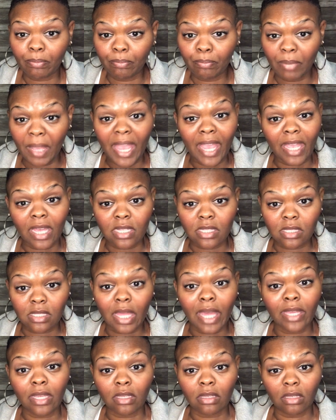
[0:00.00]
pants,
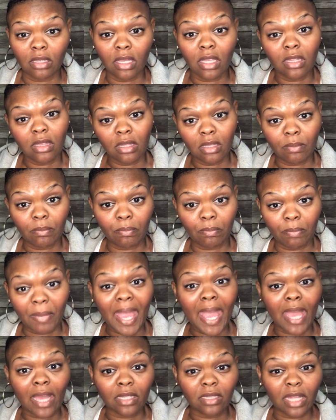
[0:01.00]
like in the
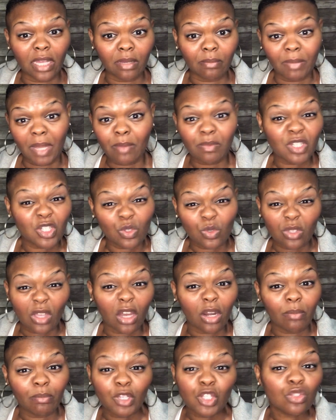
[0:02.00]
back, like maybe she was
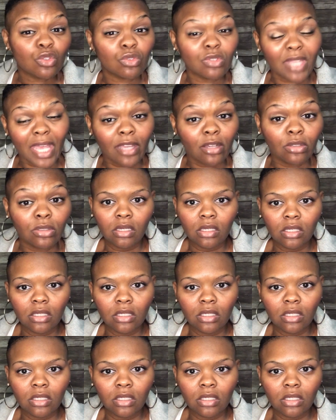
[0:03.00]
on her menstrual cycle.